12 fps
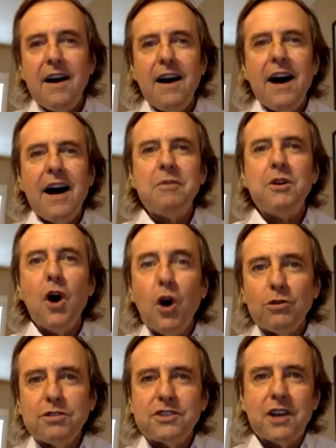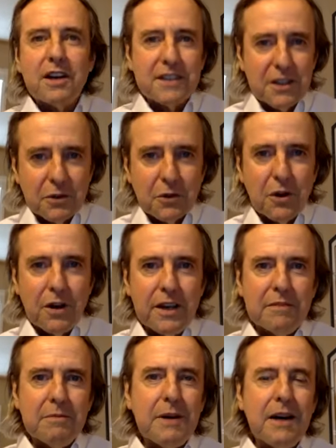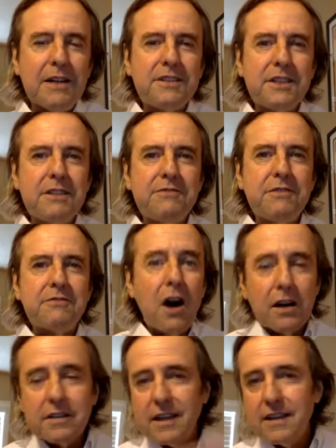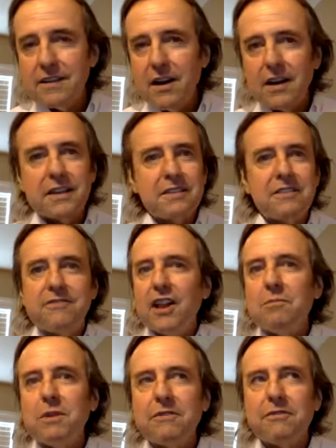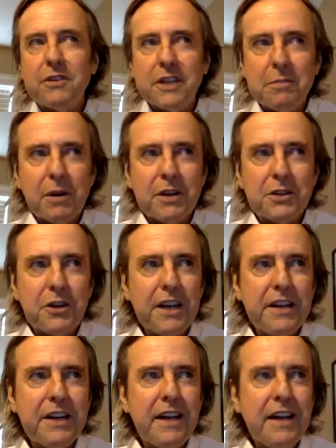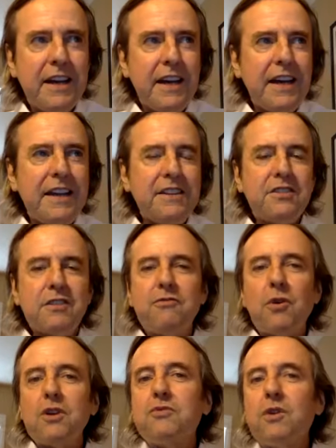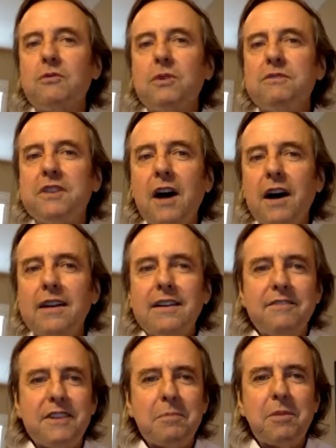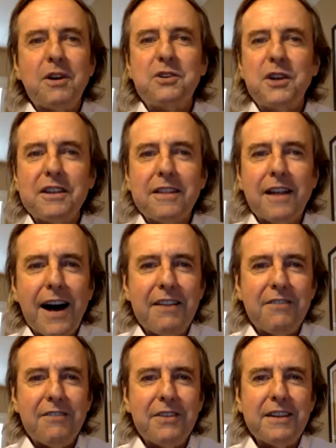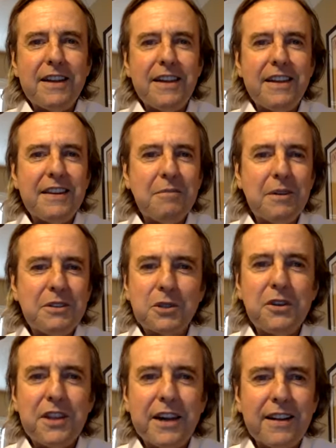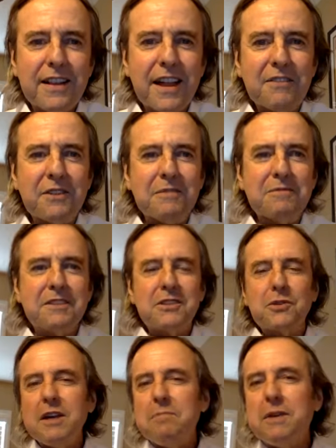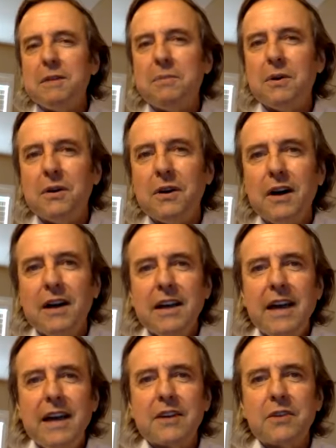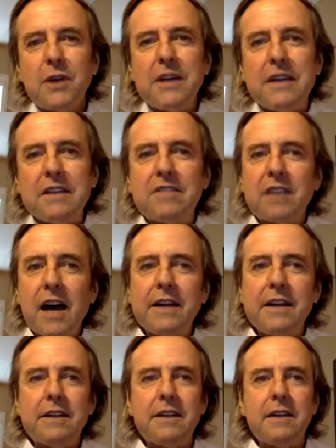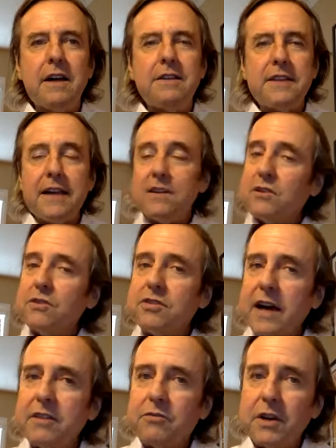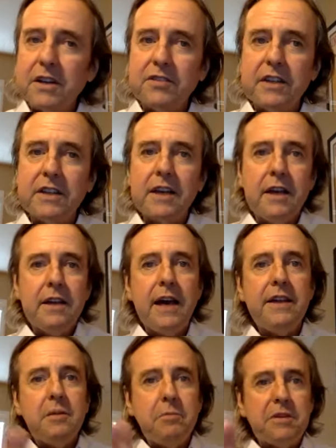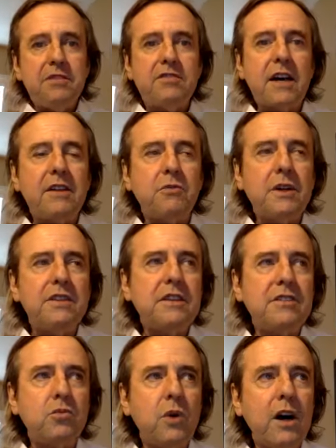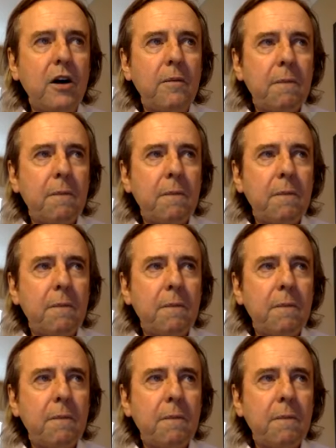I'm your host, John Kilroy. I'm Chief of Content and Audience Development for EPARTRADE. This is the fourth one we've done of EPARTRADE Live, and I'm enjoying the hell out of them. This is great people and great insight into the technical side of racing and the business side of racing as well.